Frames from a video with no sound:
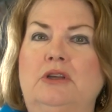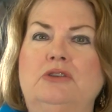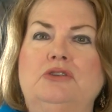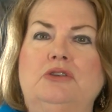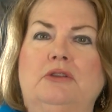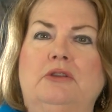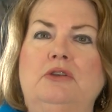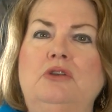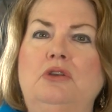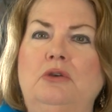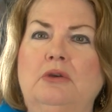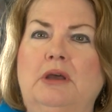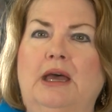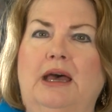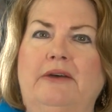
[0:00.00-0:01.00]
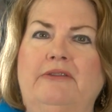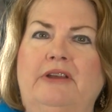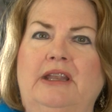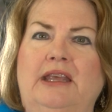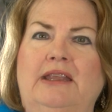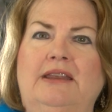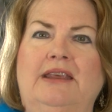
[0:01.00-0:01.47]
to the new
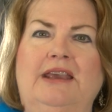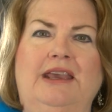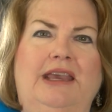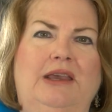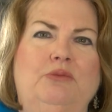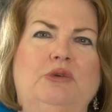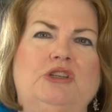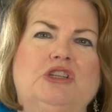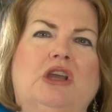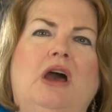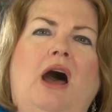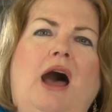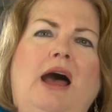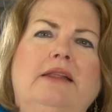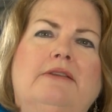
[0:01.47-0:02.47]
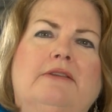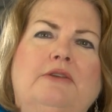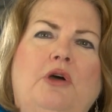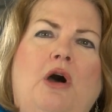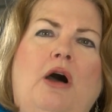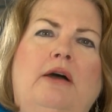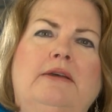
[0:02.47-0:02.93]
covenant in which God's
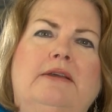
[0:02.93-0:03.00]
law